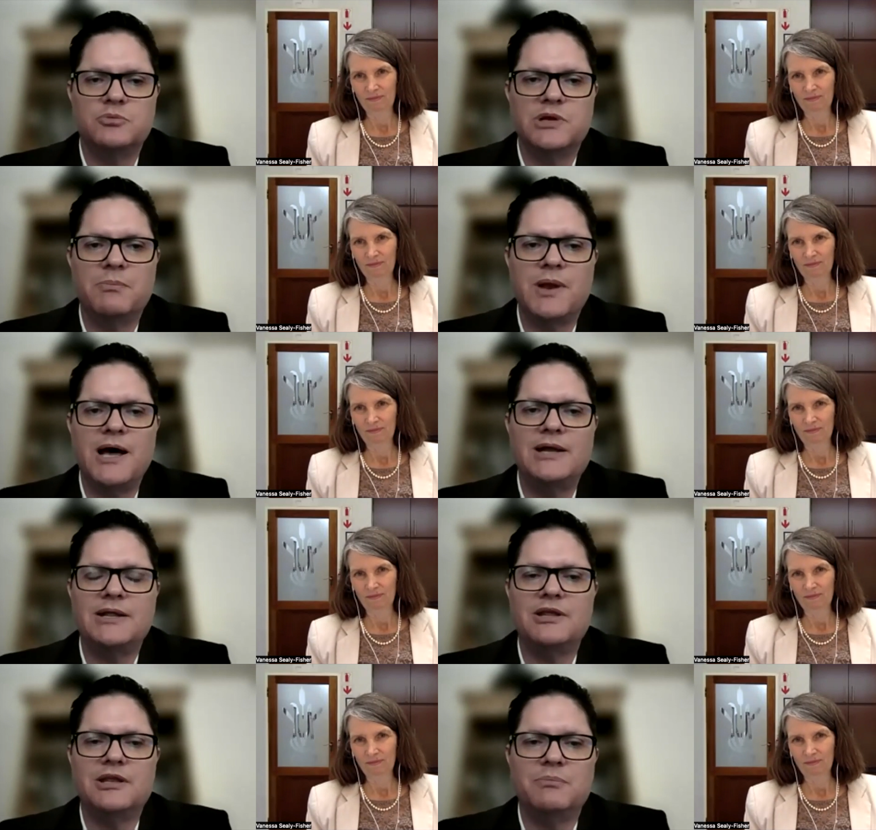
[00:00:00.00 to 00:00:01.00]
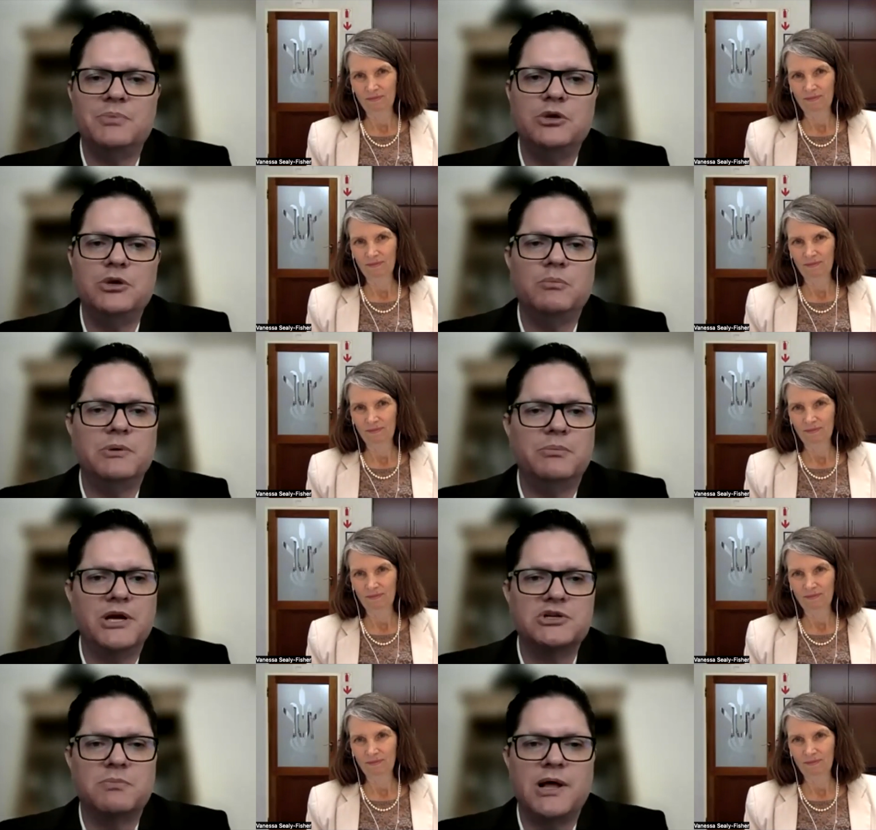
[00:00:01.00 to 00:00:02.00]
Speaker 1: to be applied. And then the PU would be
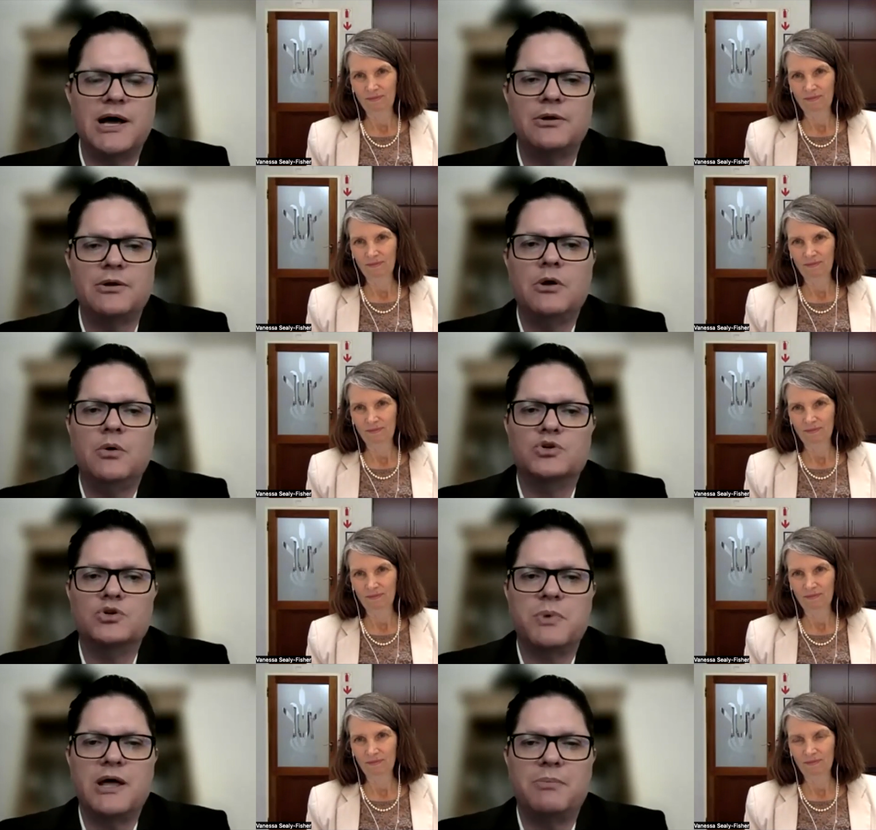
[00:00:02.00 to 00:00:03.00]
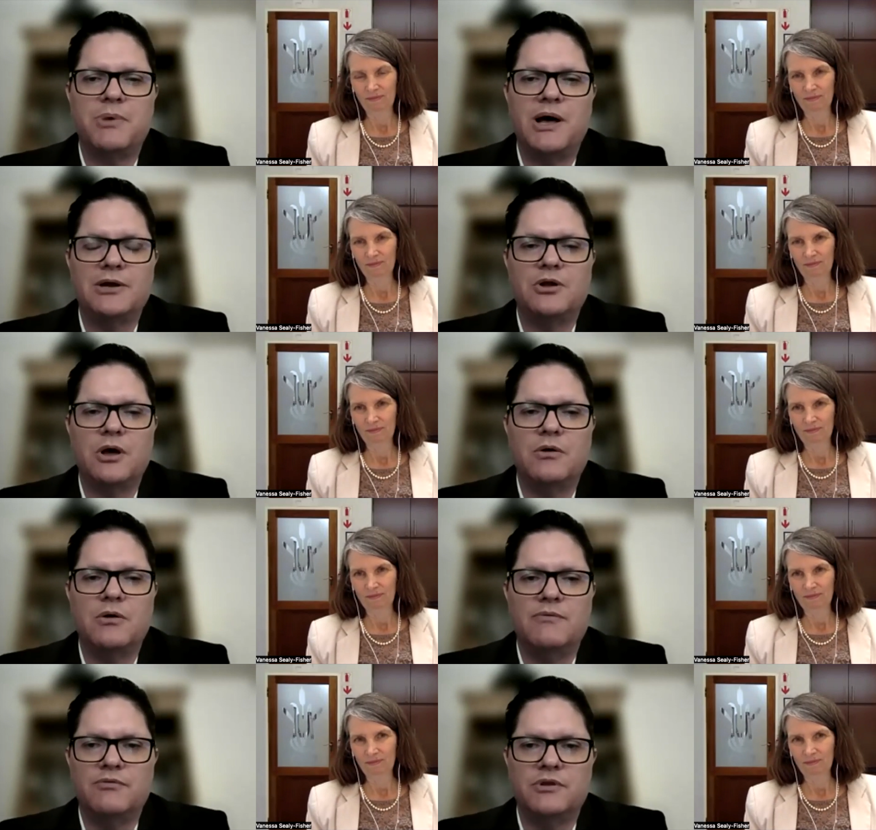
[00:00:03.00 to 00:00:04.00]
brush applied or spray applied uh,
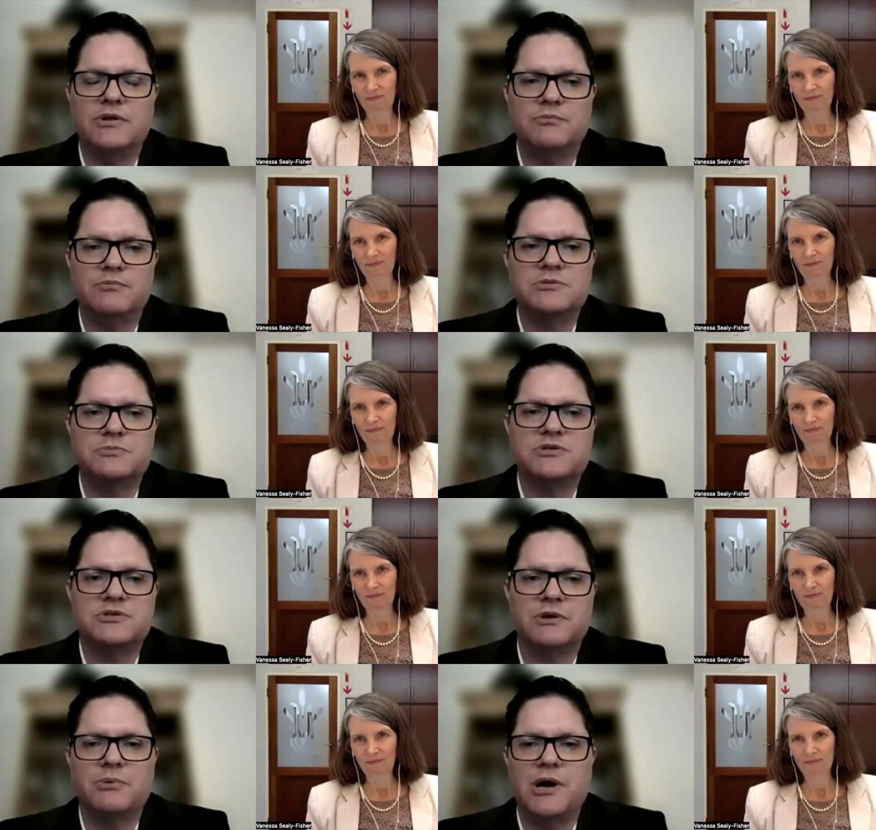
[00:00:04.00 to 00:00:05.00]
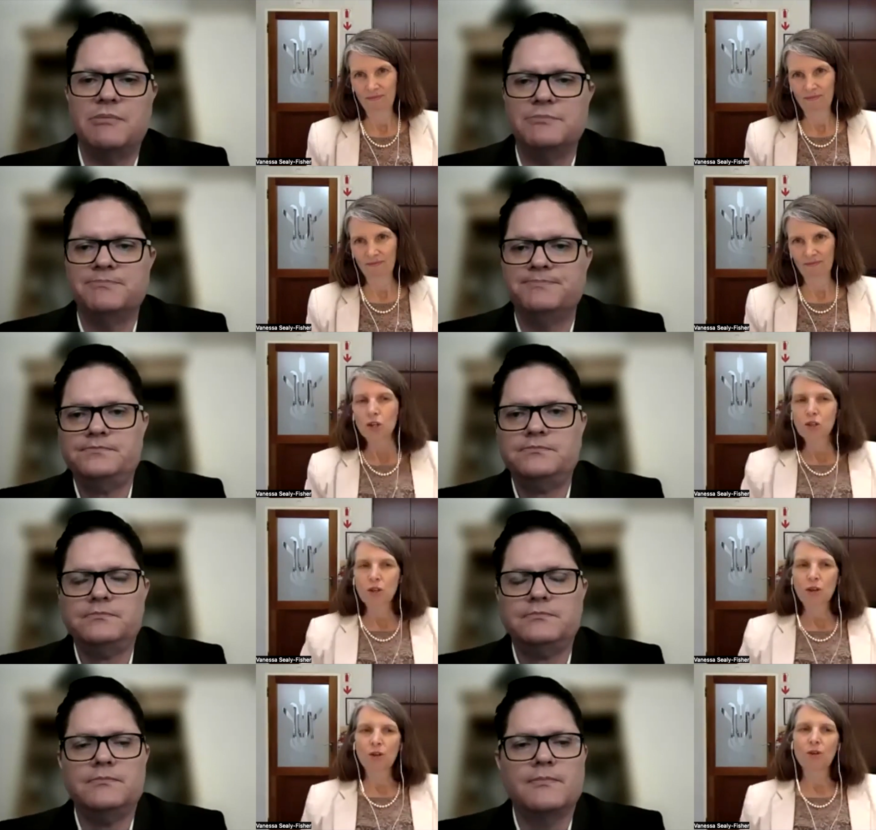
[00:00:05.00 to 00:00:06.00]
over the specific primer.
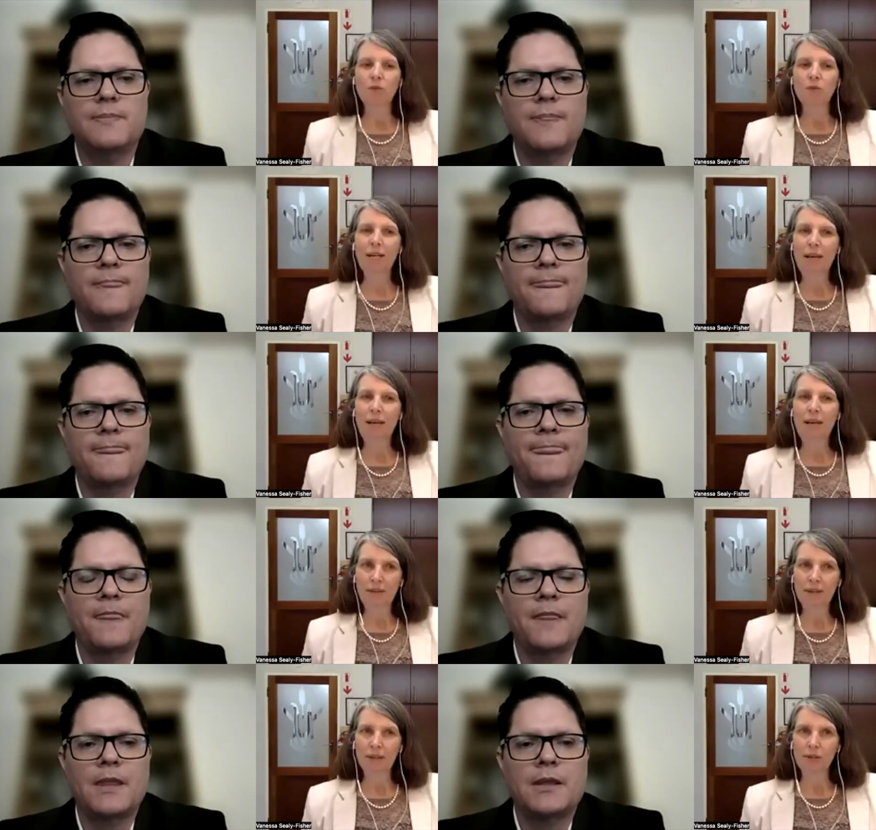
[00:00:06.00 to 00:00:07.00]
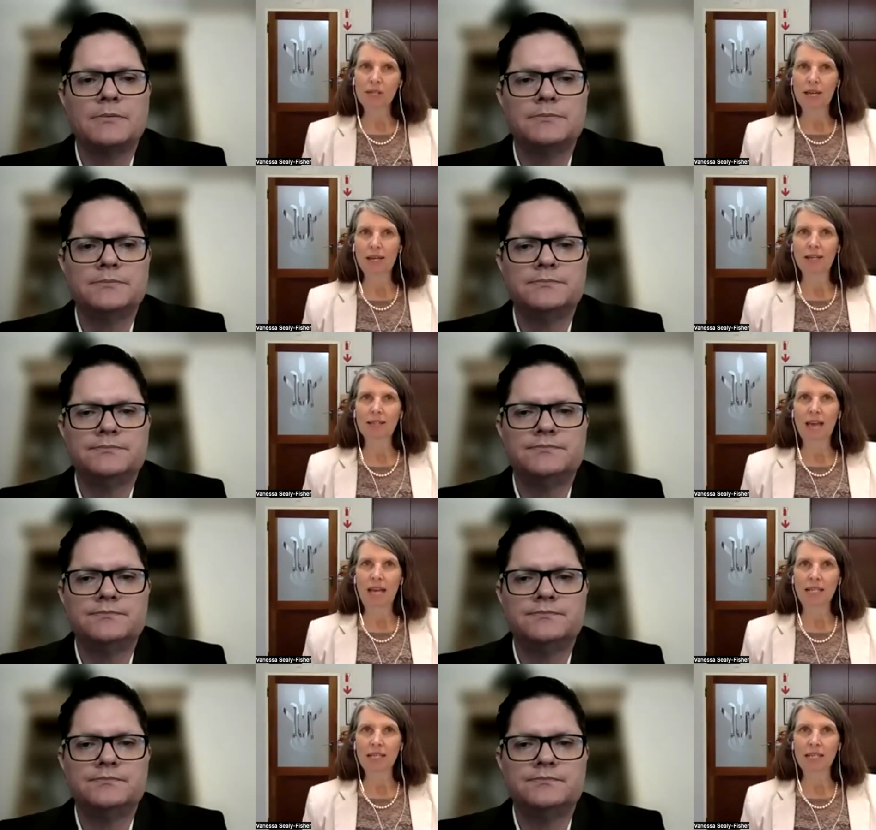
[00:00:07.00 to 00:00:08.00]
Speaker 2: So, what I'm hearing you say is that
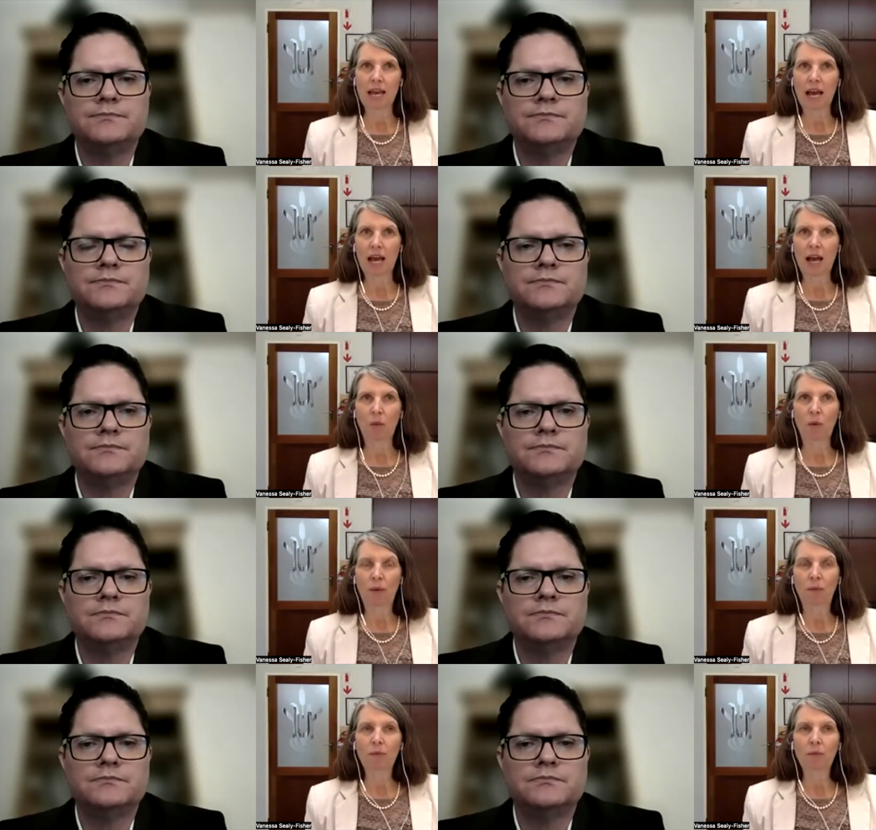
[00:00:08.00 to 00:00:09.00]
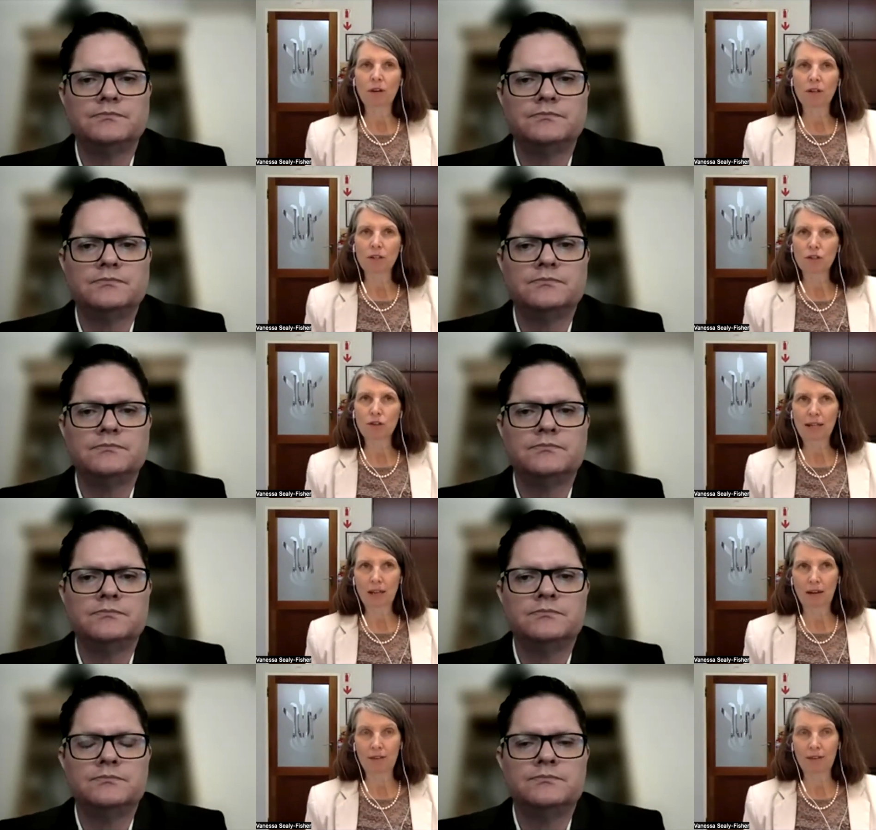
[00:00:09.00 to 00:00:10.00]
uh, when we would construct our
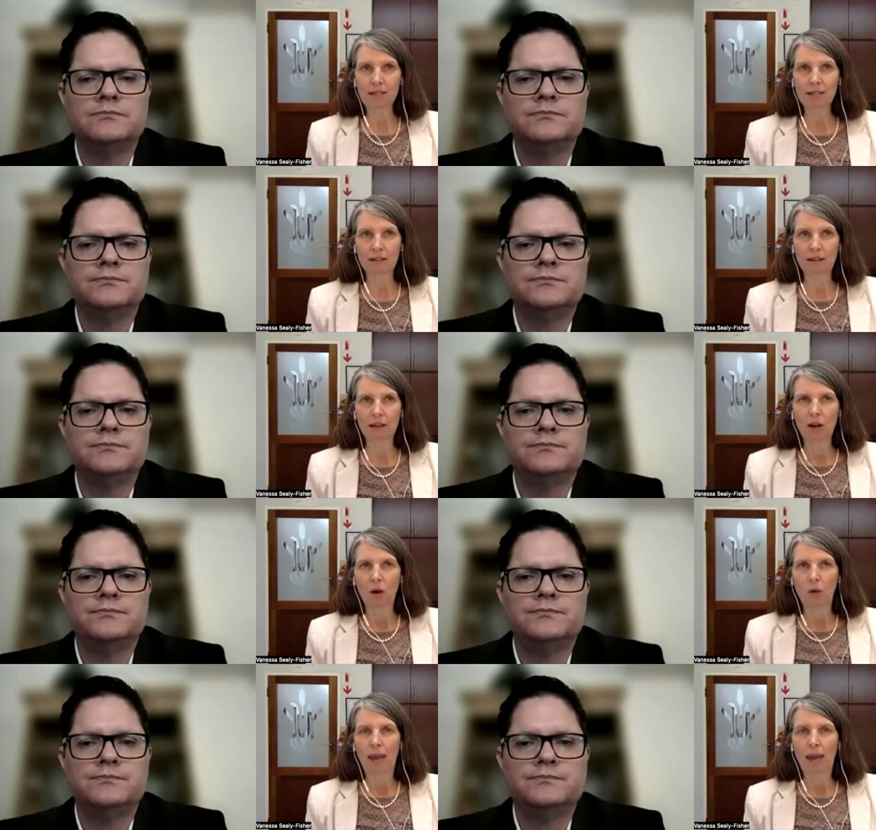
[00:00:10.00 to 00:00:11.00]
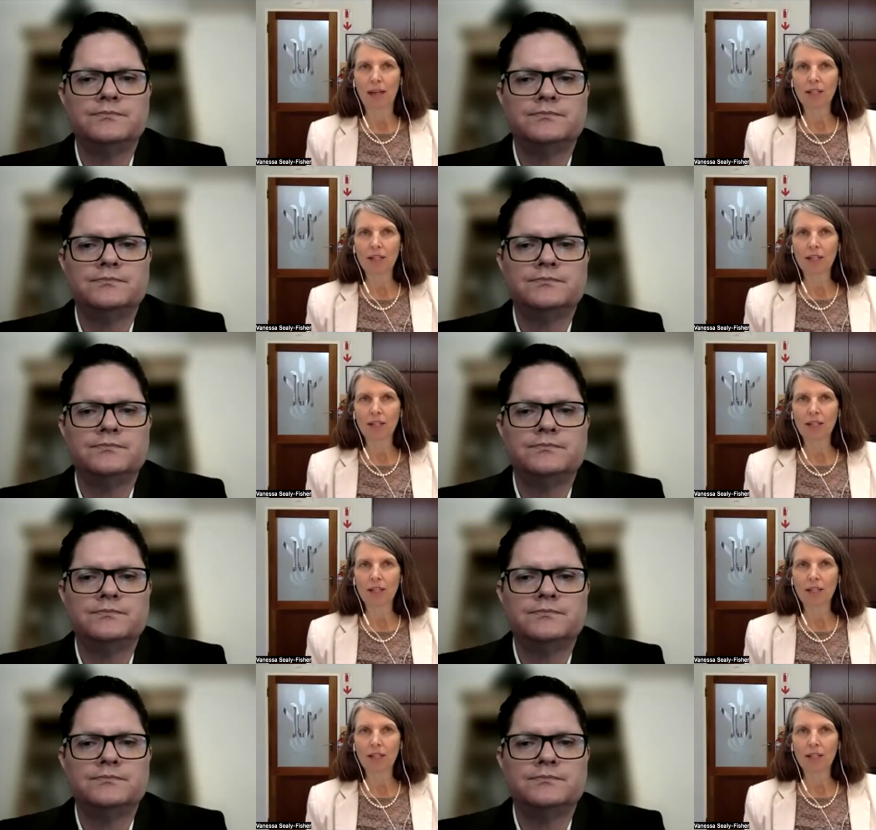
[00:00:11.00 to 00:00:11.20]
vessel, we're actually